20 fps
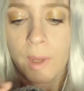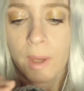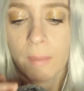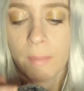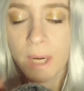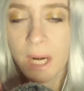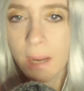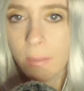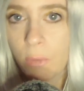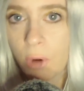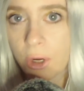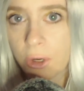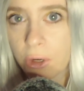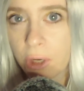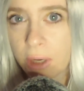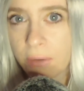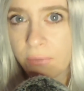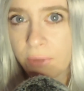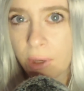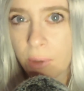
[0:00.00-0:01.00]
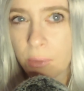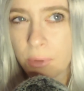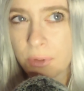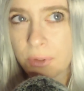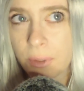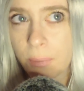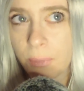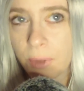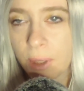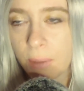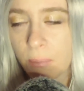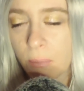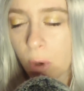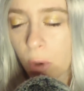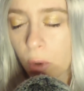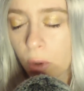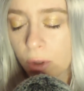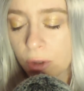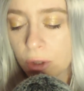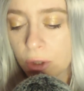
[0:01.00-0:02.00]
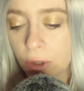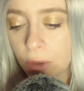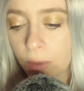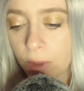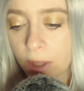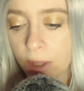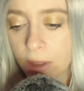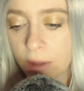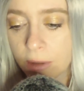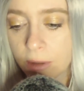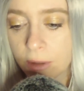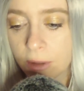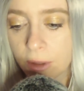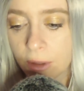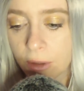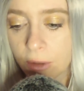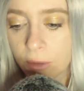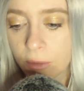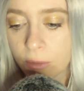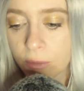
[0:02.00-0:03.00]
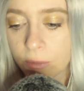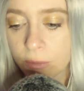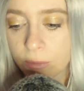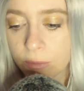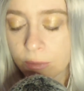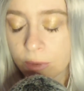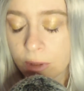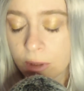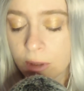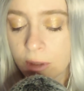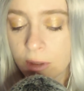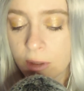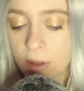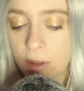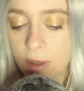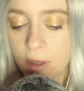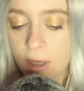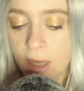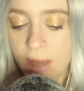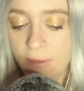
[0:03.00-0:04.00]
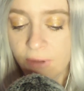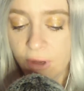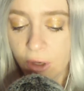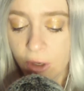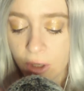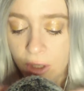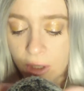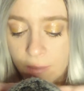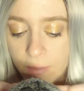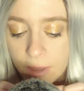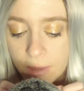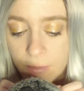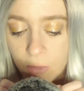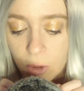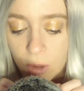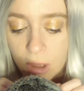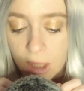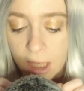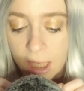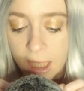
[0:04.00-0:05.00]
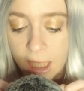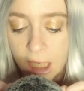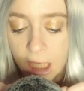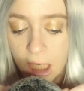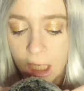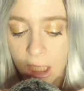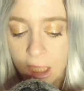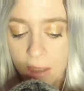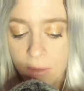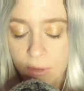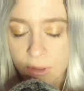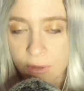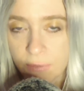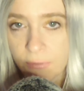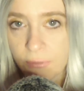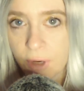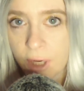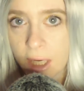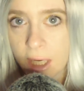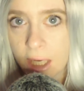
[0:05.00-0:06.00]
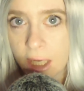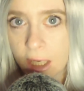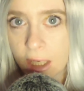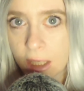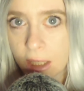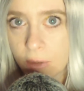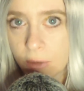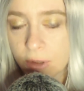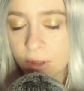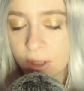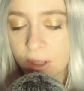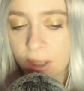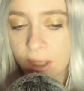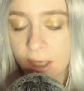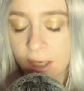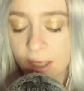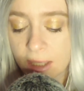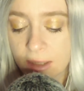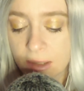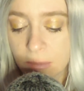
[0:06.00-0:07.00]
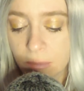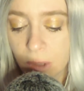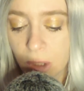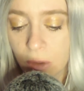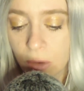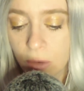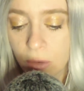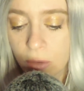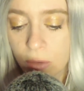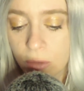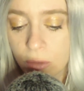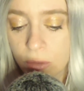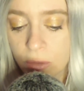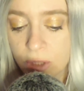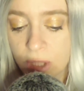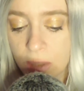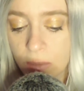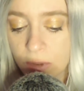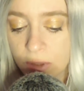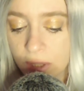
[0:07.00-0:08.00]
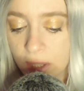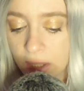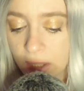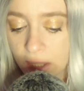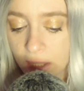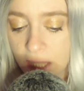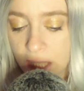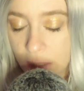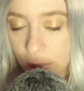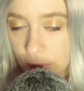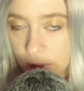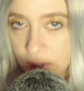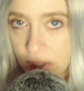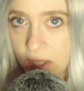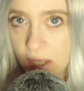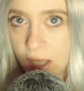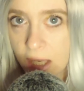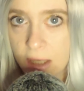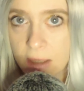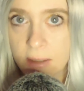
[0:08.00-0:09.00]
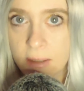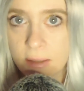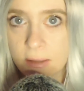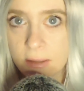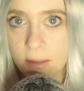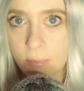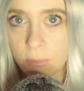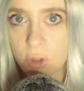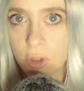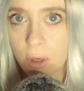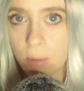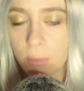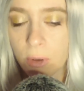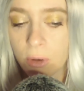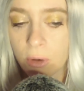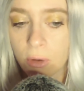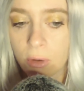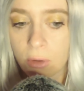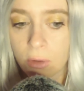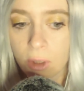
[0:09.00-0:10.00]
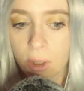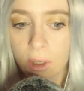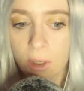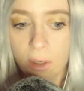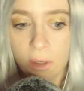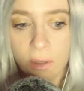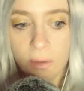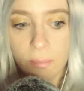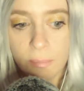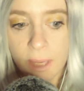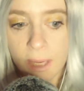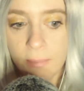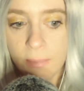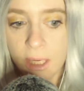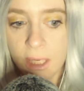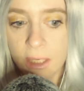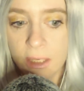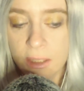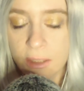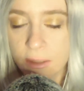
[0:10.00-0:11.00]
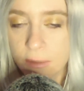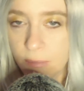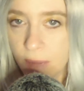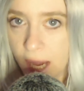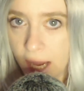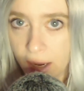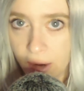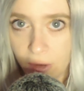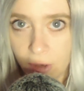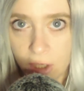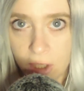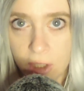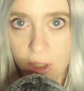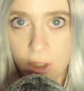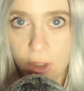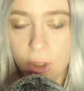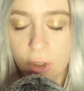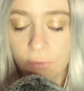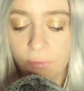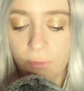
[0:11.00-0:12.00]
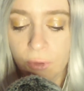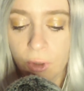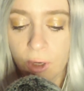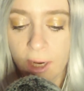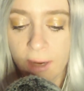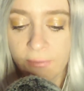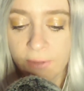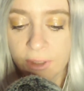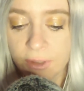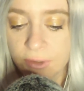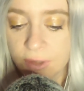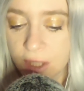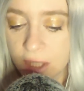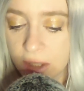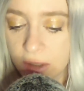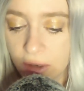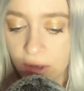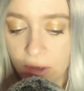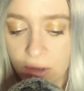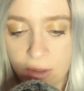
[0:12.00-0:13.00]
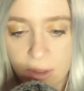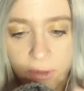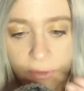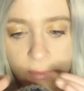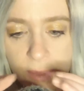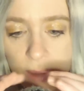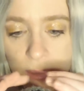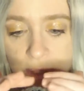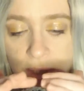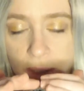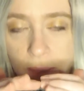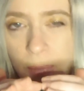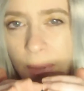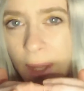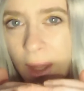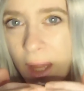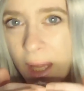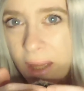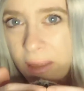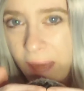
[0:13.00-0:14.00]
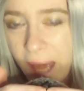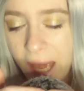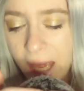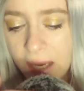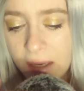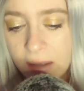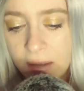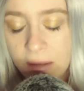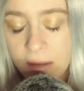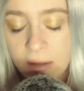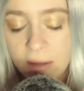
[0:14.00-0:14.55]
But I'm wondering if there was something more to it, you know? If it could have been more like he was afraid he was gonna get exposed, he was gonna get into some trouble, maybe in his marriage for having seen her, you know, maybe something like that.